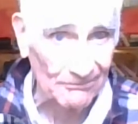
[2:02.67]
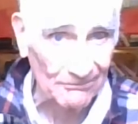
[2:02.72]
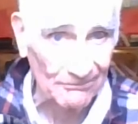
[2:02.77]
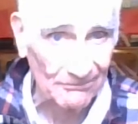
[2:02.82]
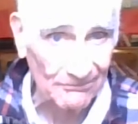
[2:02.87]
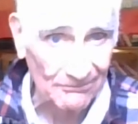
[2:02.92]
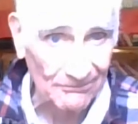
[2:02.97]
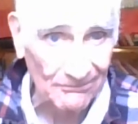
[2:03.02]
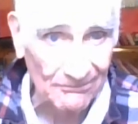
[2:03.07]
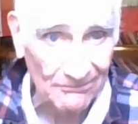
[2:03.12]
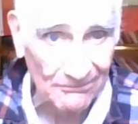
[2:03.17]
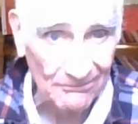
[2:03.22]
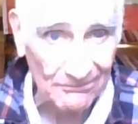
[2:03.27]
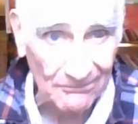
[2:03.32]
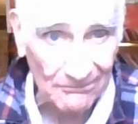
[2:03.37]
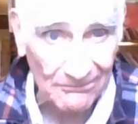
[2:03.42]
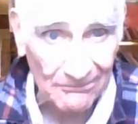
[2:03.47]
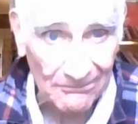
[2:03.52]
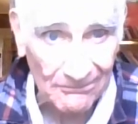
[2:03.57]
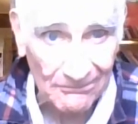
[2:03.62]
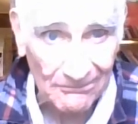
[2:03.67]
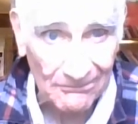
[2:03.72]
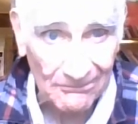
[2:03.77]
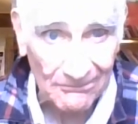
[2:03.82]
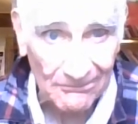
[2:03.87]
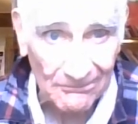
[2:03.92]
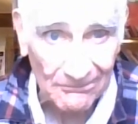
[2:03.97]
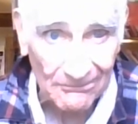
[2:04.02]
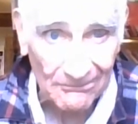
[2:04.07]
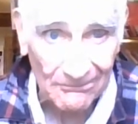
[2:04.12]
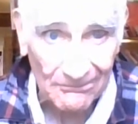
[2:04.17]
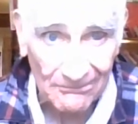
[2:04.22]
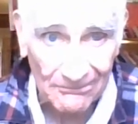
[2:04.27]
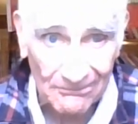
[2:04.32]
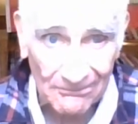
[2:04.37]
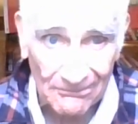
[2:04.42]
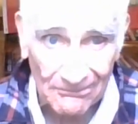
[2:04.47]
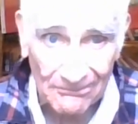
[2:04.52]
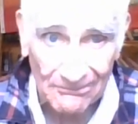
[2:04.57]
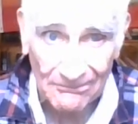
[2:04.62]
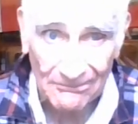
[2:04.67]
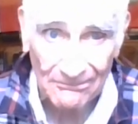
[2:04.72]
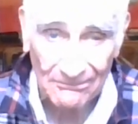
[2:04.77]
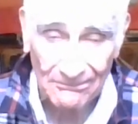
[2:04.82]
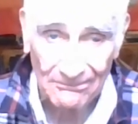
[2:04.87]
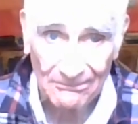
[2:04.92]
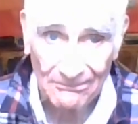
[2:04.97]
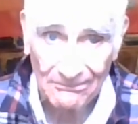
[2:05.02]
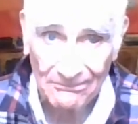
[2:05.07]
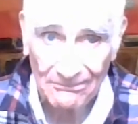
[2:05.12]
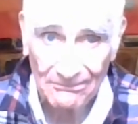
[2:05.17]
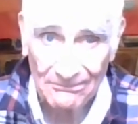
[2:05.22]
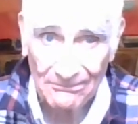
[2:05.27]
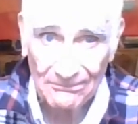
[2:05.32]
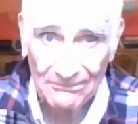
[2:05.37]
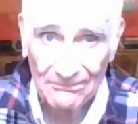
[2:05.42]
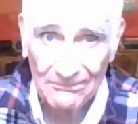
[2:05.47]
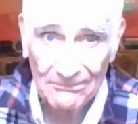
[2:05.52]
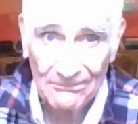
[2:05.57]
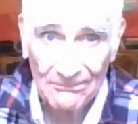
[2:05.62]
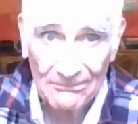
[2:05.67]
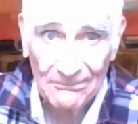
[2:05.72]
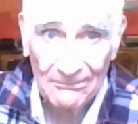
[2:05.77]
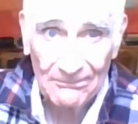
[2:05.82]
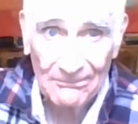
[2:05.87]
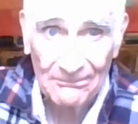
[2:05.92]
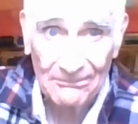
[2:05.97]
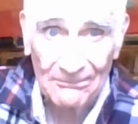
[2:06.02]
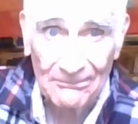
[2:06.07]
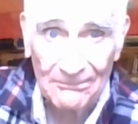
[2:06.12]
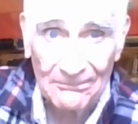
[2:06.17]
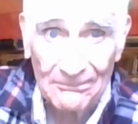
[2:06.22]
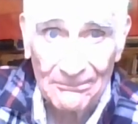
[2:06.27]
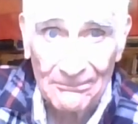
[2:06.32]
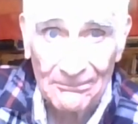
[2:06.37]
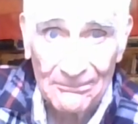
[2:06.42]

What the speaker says: (silence)